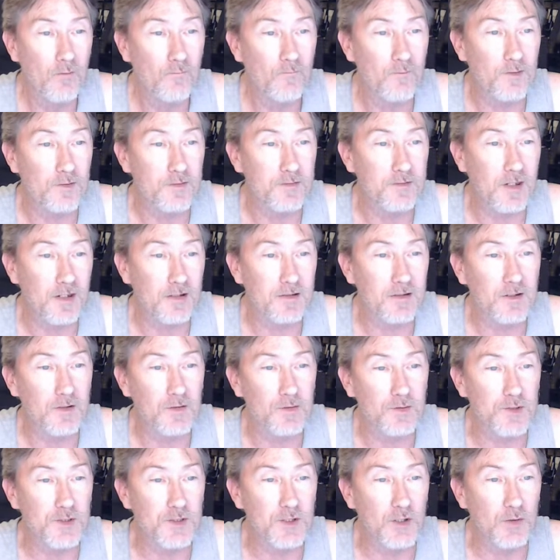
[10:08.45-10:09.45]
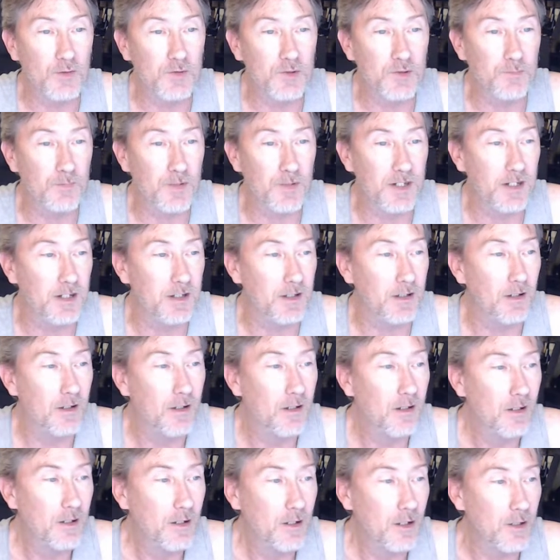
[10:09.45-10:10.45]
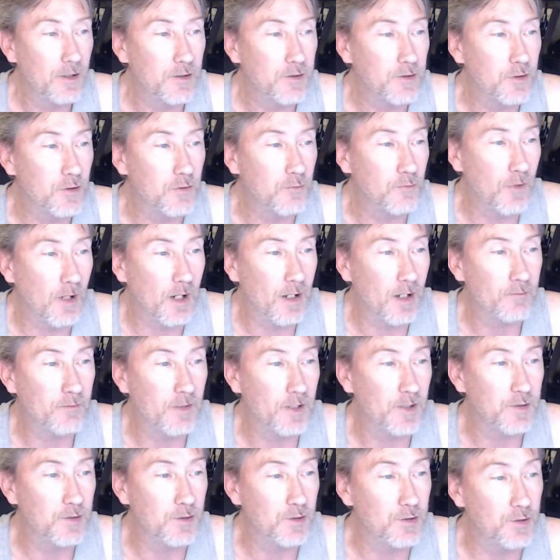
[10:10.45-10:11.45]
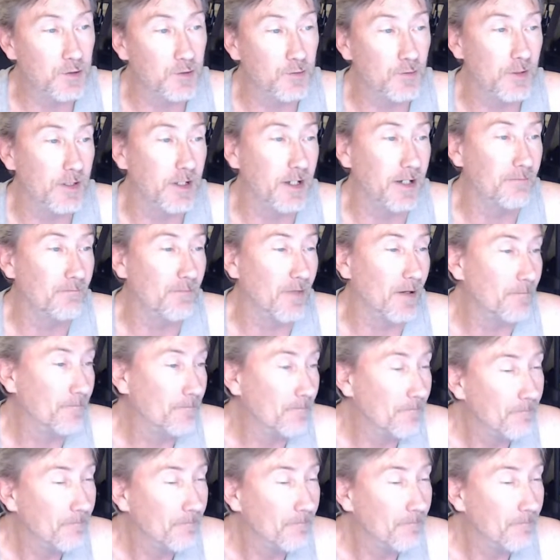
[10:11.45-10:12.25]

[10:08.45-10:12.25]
for technical slow speed. A true rock racer's dream.